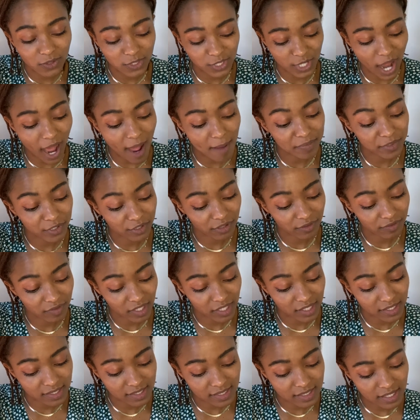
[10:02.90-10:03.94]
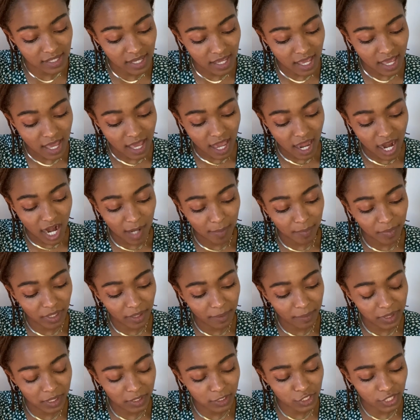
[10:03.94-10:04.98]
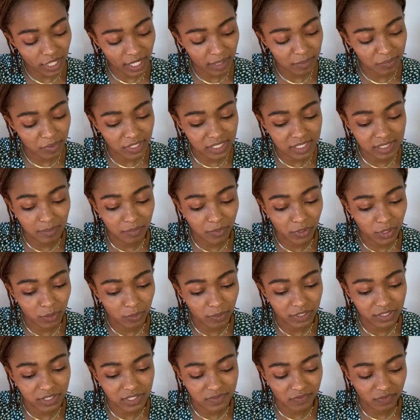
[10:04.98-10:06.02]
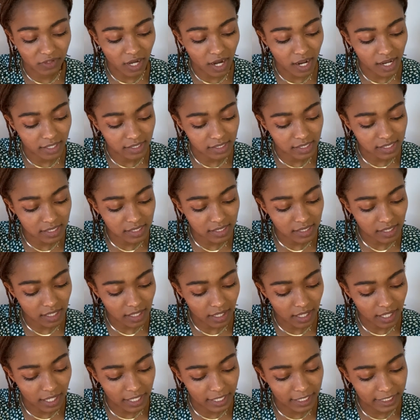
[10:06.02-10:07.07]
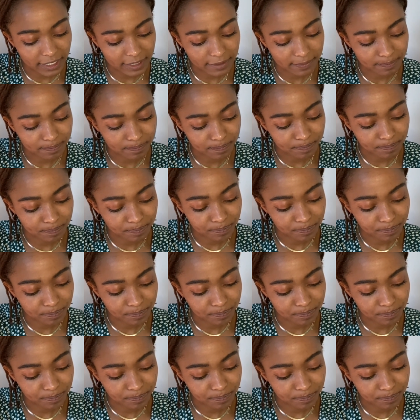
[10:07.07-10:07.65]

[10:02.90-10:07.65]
chapter of this, but I'm going to try and pick some good ones for us. Let's